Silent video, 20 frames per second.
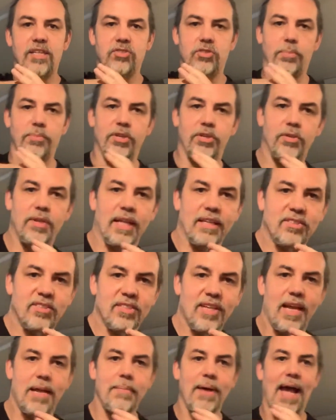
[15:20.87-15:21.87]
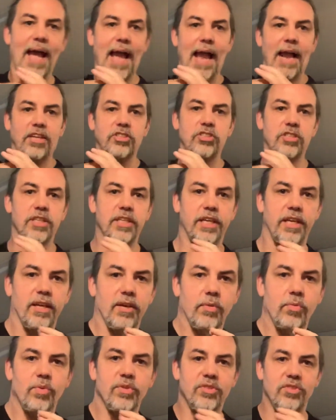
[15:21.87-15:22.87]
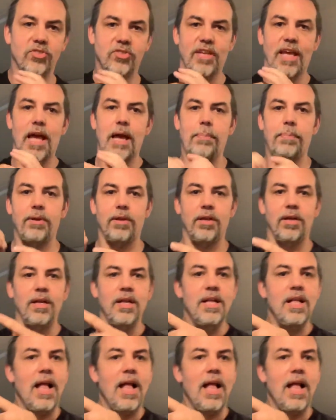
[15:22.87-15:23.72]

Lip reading: So I'm going to do that same action again with the scapula